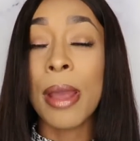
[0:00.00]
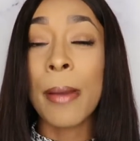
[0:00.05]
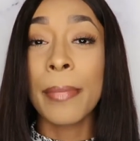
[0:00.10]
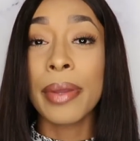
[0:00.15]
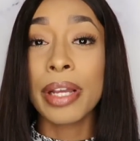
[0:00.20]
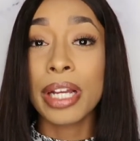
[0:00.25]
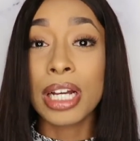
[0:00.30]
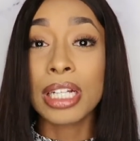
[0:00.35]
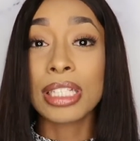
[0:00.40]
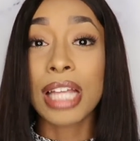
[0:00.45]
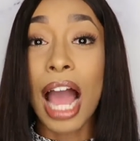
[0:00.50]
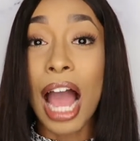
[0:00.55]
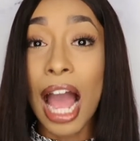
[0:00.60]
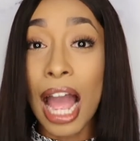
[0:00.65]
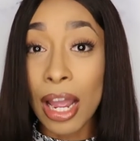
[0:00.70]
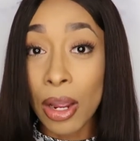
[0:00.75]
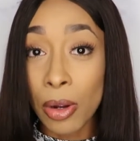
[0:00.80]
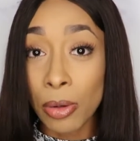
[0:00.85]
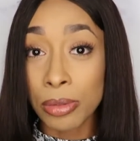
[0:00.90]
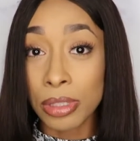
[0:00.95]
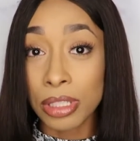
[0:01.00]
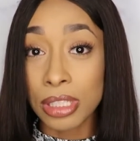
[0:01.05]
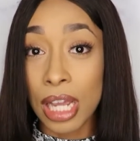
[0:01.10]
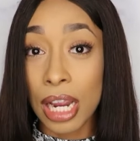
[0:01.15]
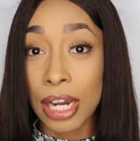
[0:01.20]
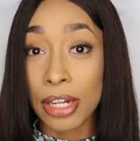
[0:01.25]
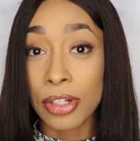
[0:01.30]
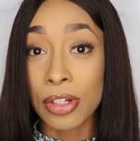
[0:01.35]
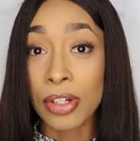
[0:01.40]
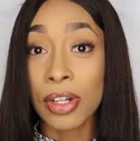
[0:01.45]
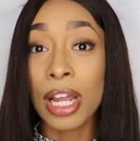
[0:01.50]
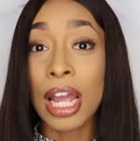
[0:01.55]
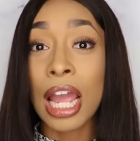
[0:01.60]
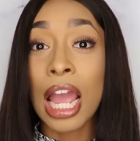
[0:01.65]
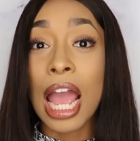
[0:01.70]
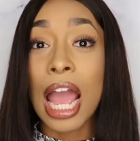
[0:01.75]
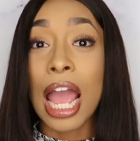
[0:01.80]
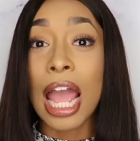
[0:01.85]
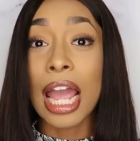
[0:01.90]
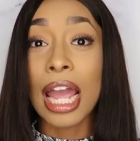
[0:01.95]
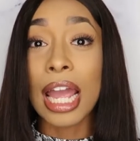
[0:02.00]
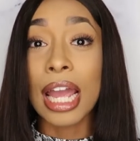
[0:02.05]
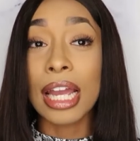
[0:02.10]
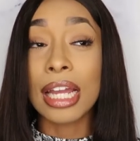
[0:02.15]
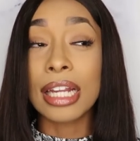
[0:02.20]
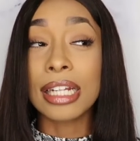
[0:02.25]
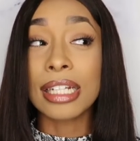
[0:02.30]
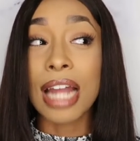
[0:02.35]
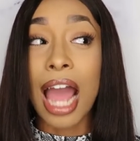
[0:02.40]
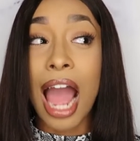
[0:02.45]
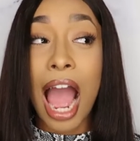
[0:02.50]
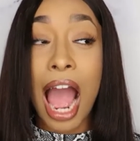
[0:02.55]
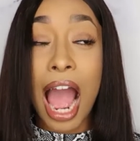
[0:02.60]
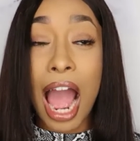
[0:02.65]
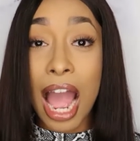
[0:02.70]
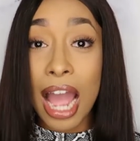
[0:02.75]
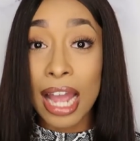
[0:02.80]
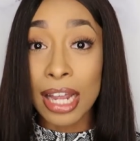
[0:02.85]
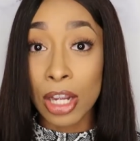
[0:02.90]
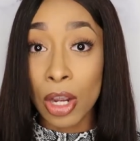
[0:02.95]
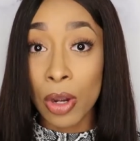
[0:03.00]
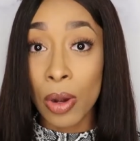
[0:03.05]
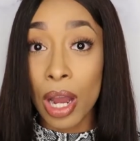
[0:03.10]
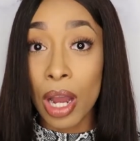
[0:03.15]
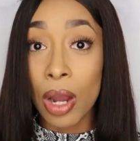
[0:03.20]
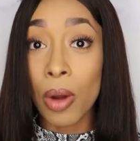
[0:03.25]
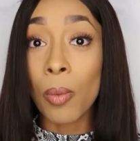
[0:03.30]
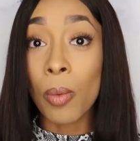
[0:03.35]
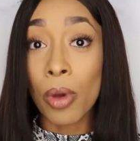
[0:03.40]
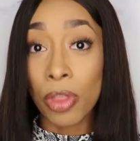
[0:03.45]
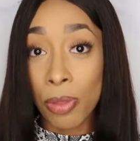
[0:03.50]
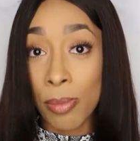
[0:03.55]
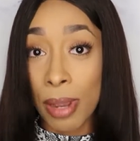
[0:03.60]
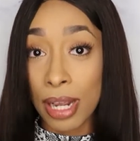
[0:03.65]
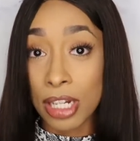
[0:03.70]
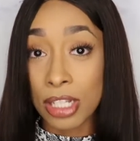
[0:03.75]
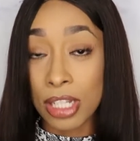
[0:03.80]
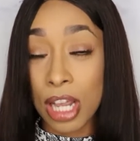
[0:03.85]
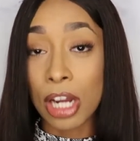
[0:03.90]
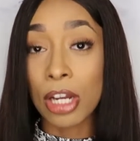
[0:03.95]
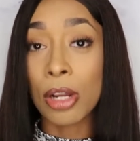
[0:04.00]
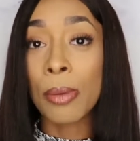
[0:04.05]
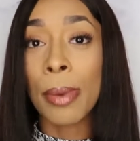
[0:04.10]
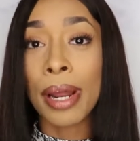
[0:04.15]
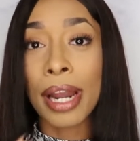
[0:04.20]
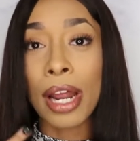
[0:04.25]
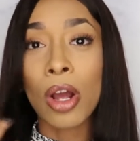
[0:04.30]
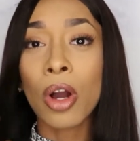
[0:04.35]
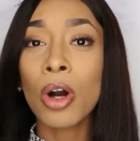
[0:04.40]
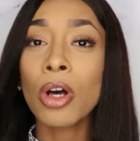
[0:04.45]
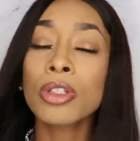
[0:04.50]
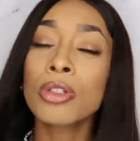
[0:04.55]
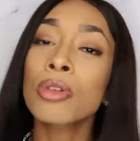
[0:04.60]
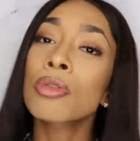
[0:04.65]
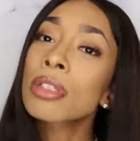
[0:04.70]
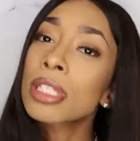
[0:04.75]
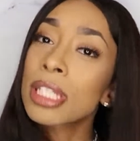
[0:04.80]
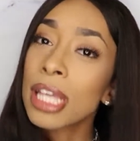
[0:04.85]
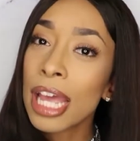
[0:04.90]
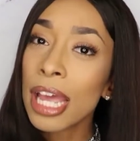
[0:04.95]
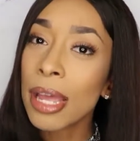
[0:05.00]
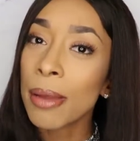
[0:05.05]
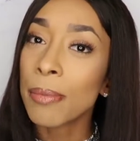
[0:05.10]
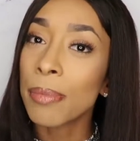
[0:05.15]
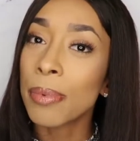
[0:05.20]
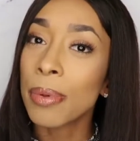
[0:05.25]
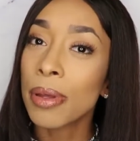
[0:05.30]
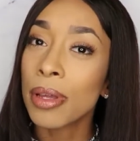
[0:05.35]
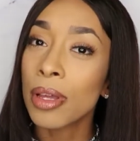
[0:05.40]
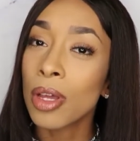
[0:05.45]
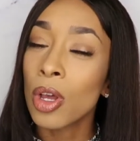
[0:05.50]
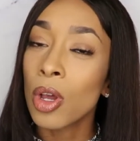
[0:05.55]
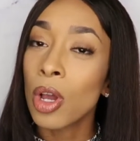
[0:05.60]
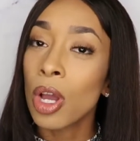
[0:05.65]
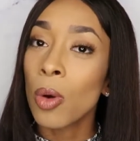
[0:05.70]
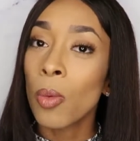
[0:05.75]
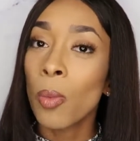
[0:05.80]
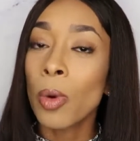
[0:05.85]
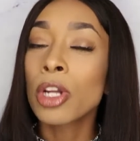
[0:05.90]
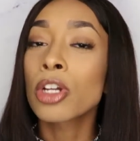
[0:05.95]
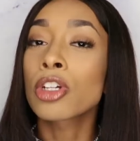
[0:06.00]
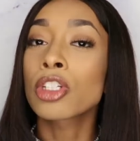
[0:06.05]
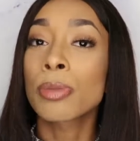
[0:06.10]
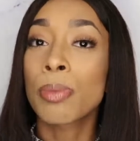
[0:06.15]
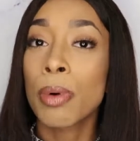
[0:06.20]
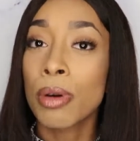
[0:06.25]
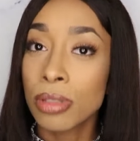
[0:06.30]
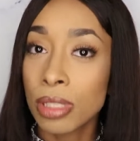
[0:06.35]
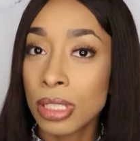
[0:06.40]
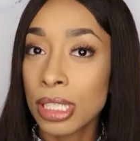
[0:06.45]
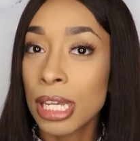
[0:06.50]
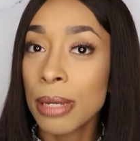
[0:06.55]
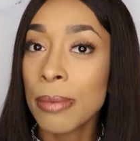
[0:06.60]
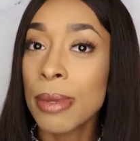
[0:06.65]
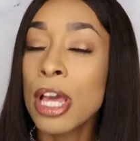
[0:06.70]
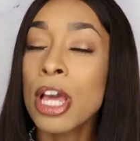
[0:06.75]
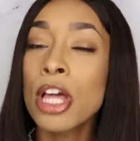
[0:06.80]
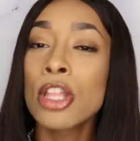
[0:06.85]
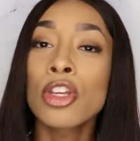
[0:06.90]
Because I own designer and I go out with my designer, but I also tip what you're supposed to tip.